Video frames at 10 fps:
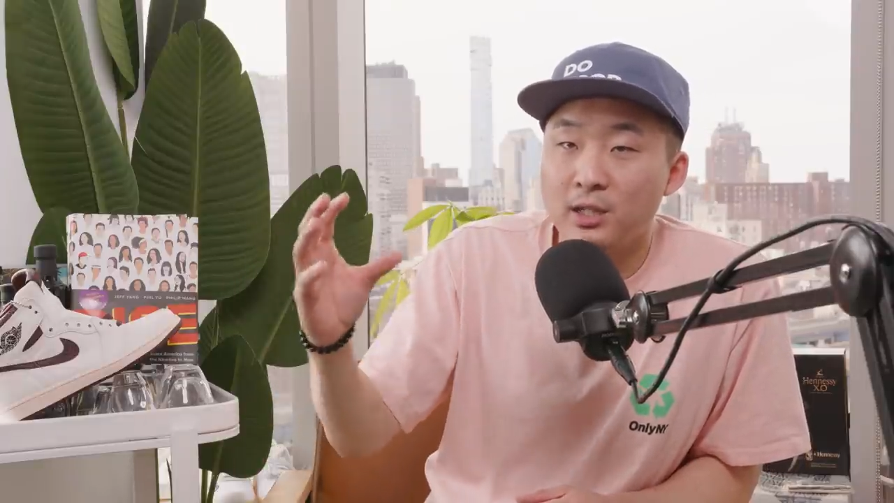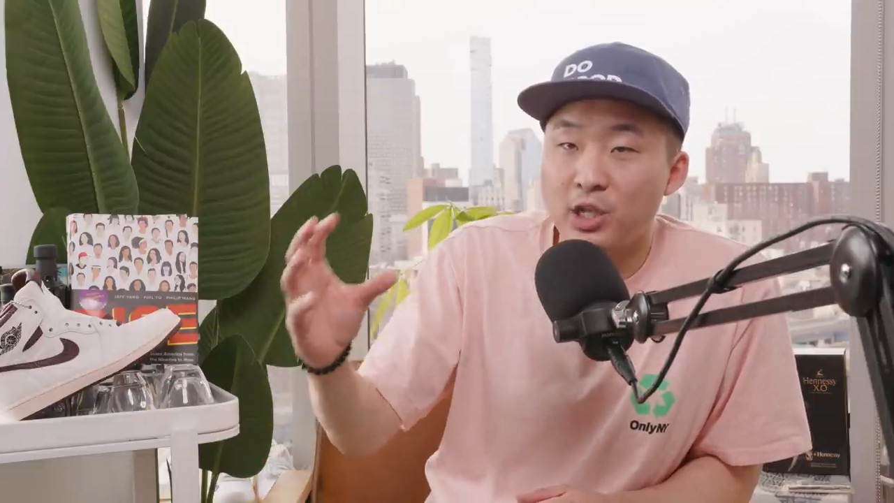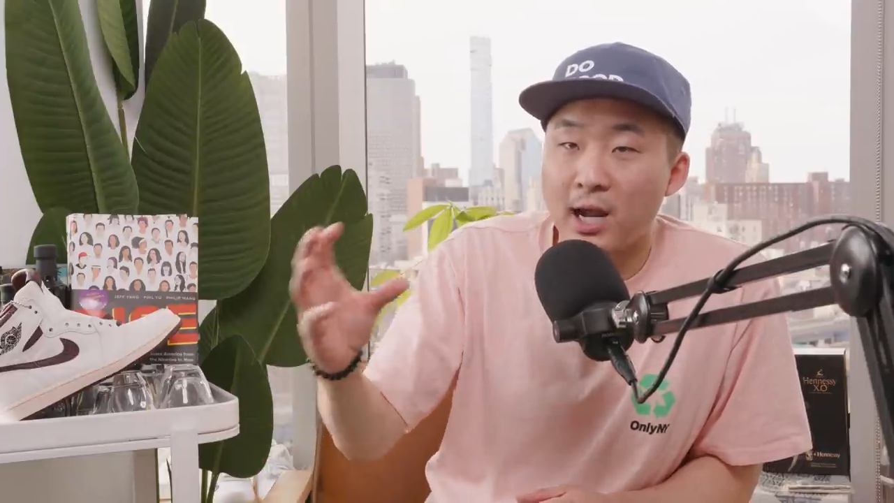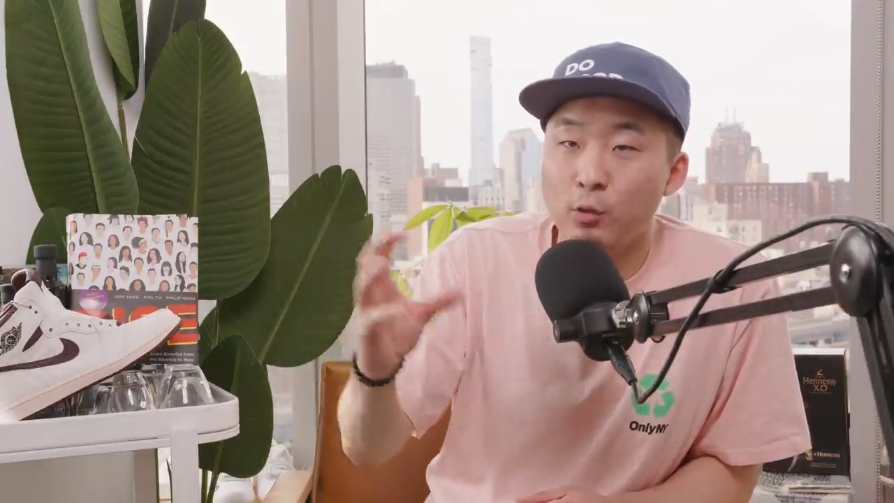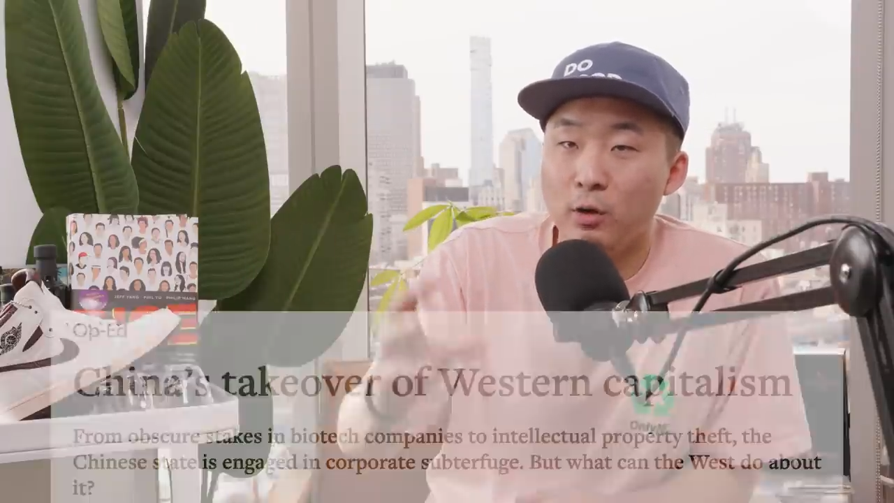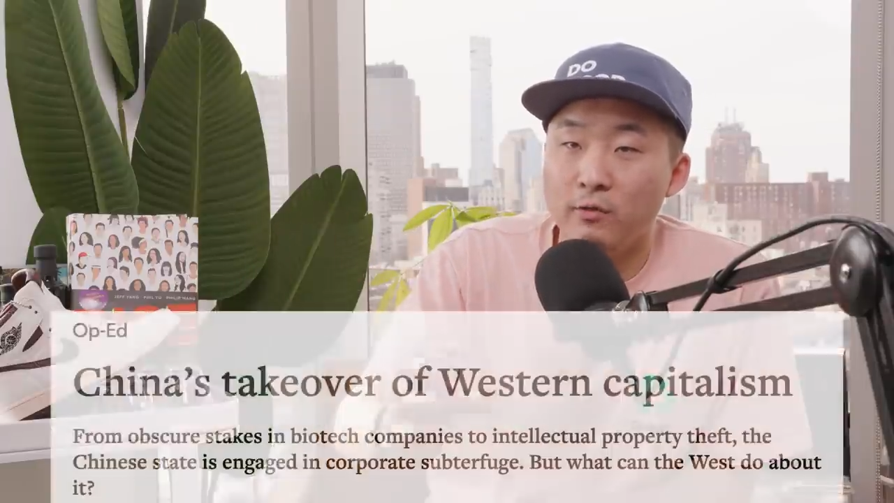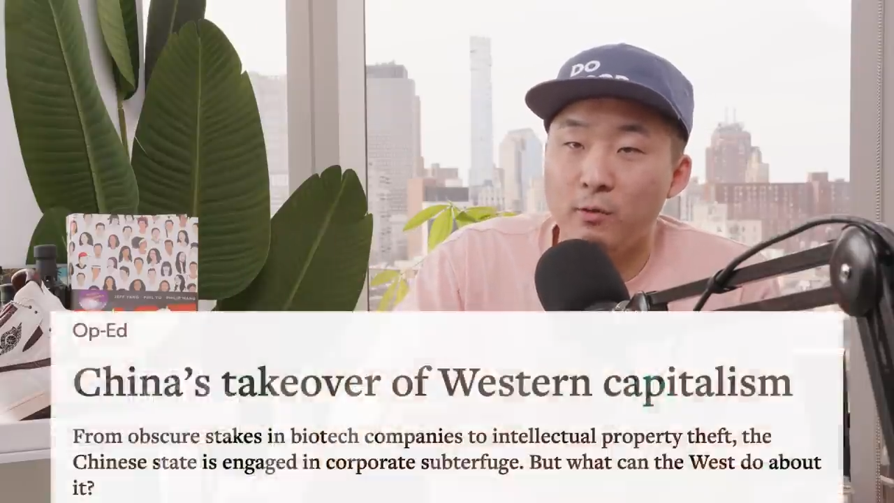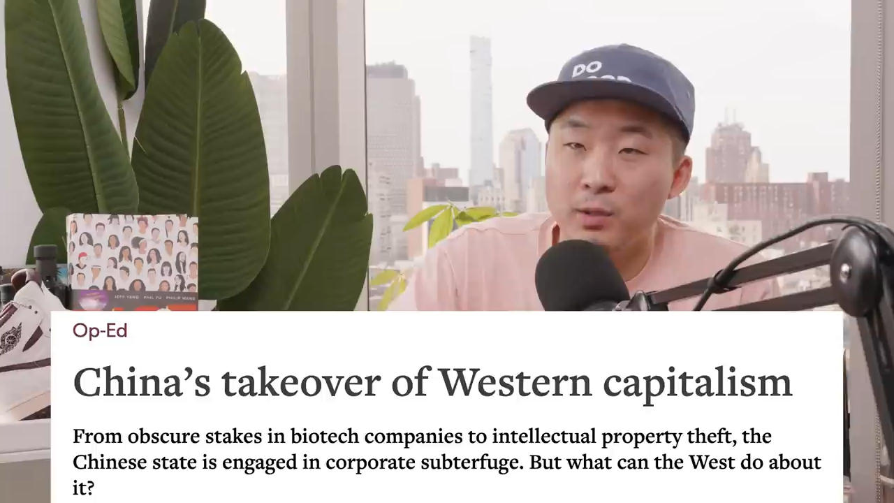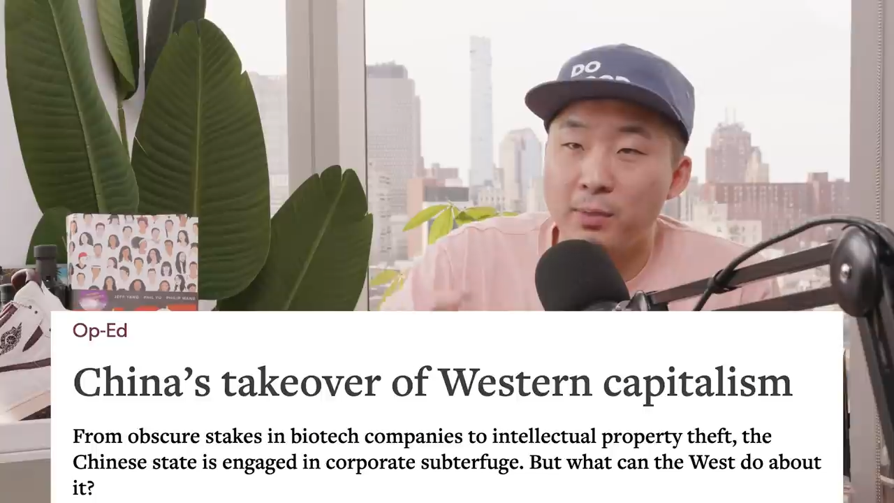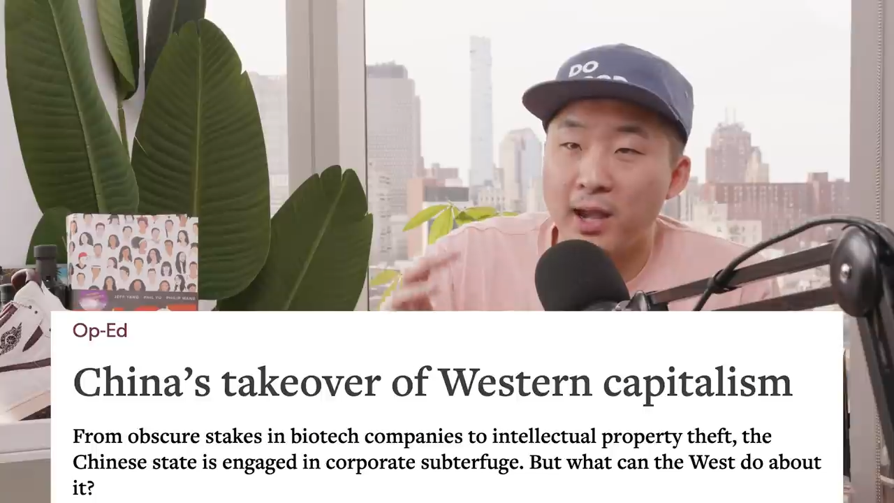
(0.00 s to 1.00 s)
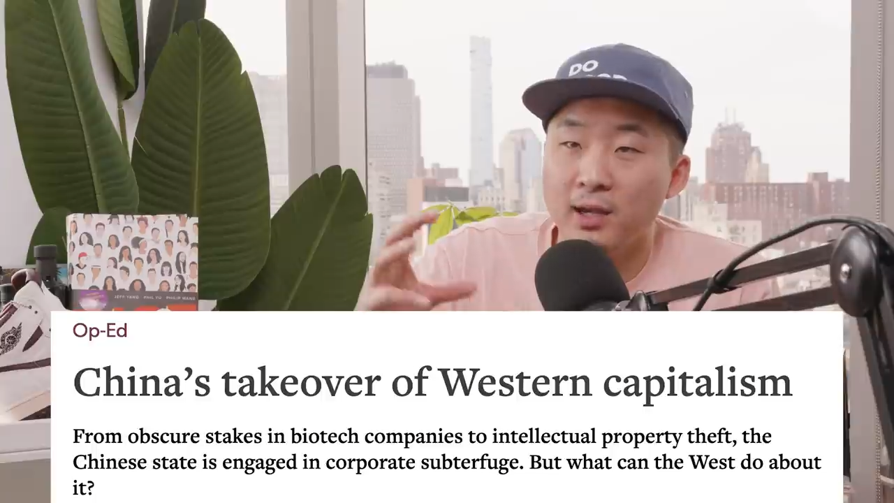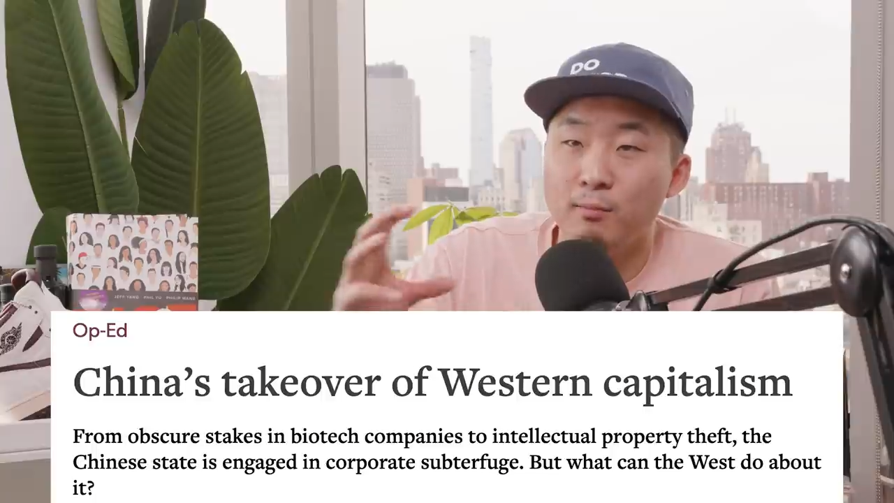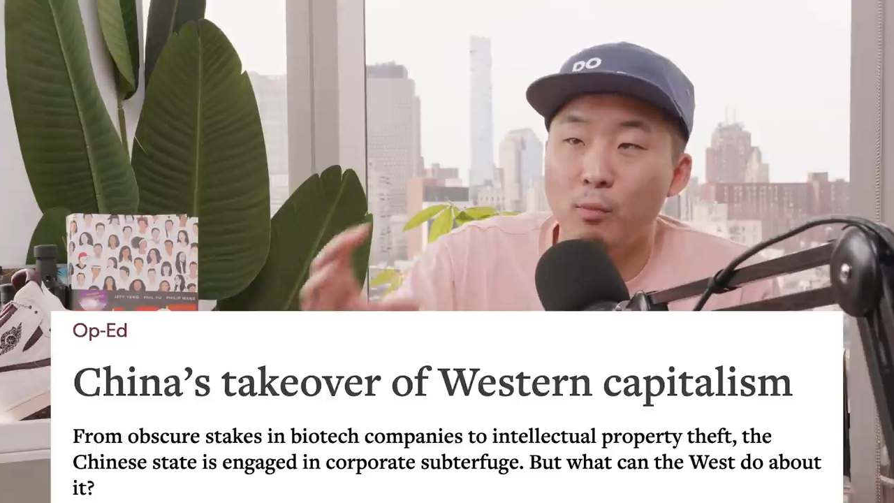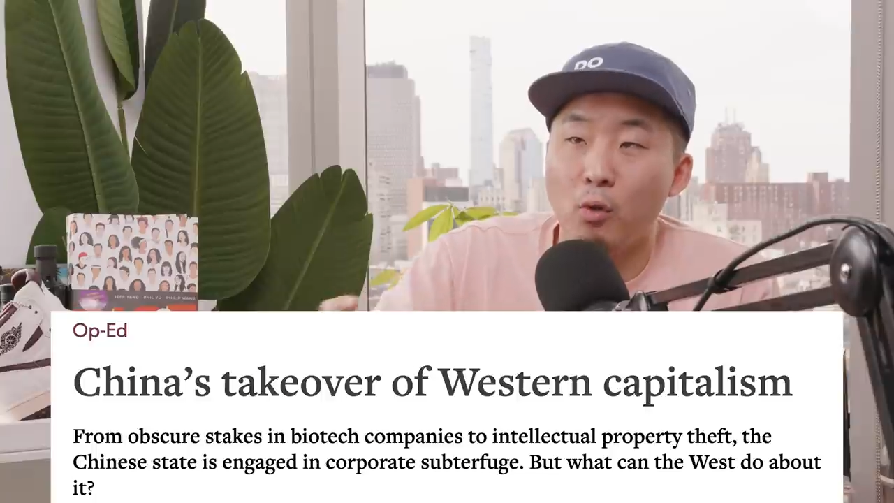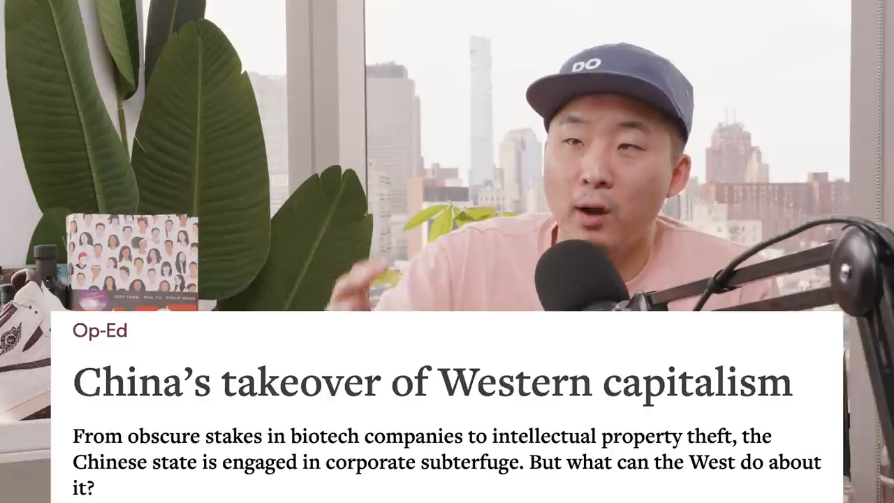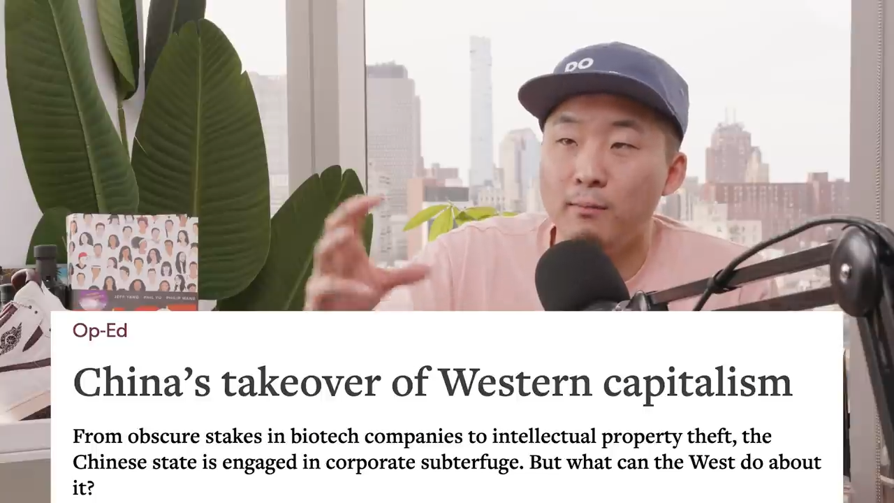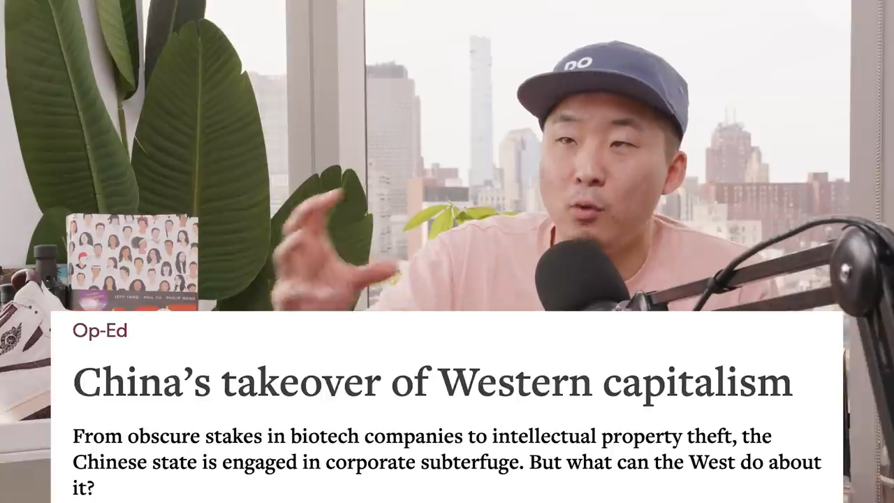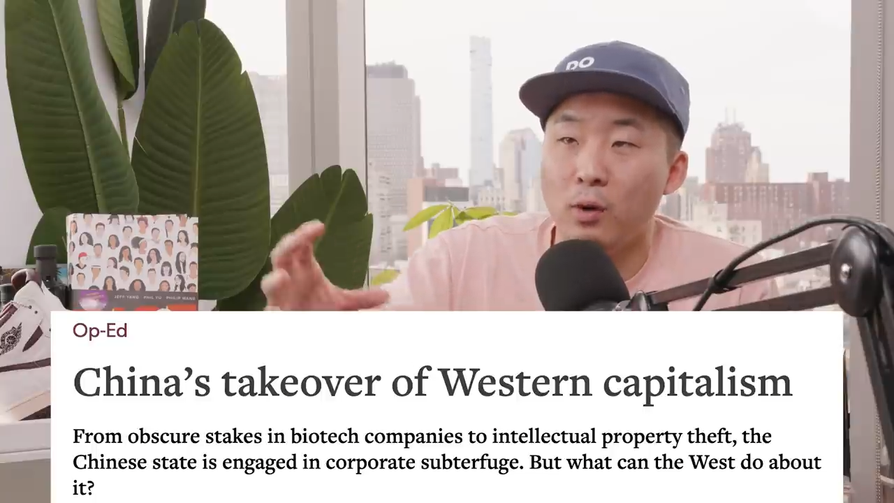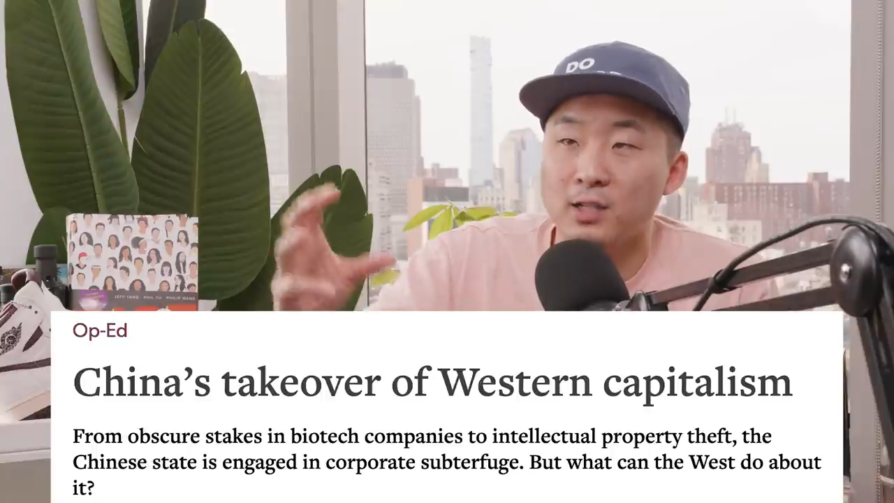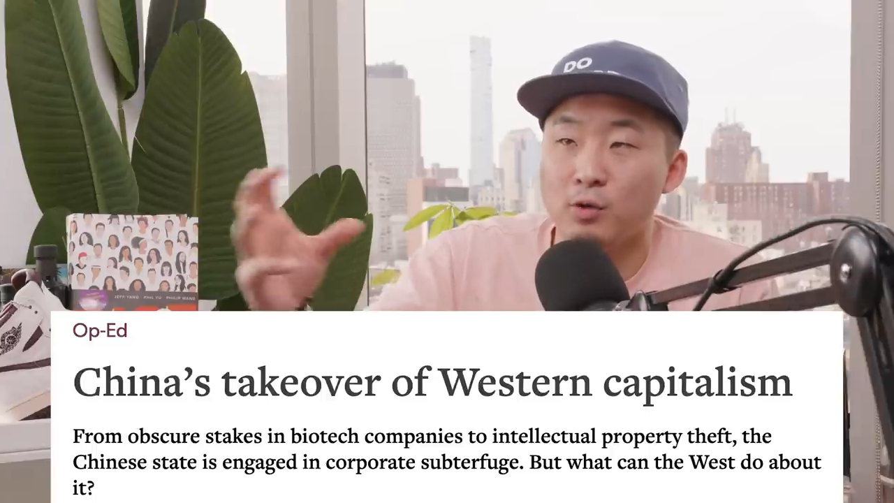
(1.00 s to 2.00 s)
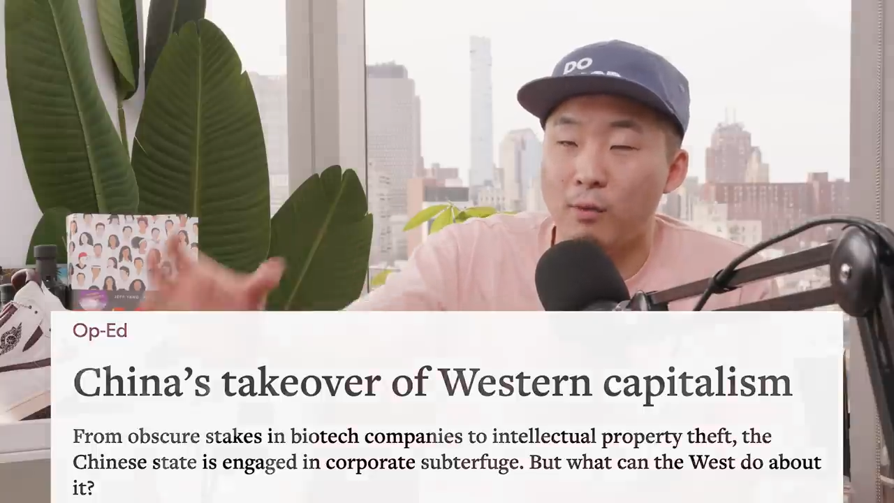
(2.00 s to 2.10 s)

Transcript: and China will even be painted more and more as